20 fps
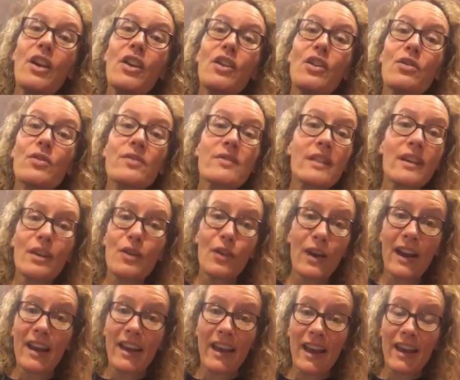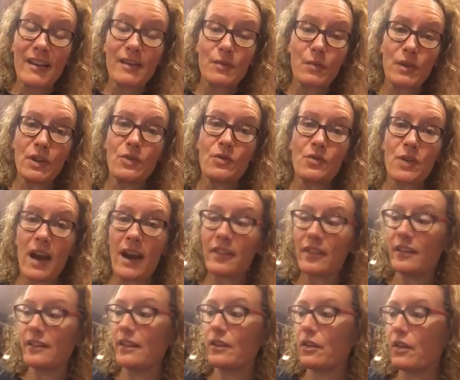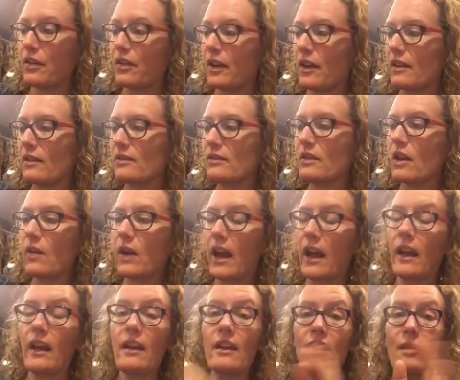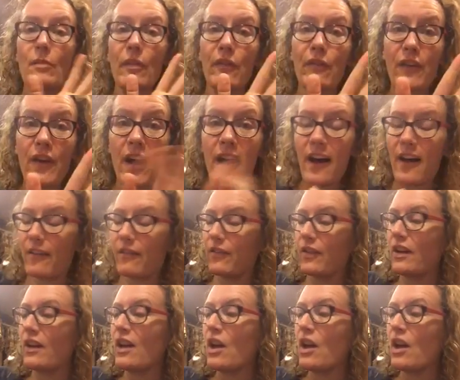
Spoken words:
You'll see great gains when you track the little things. Okay, number 5.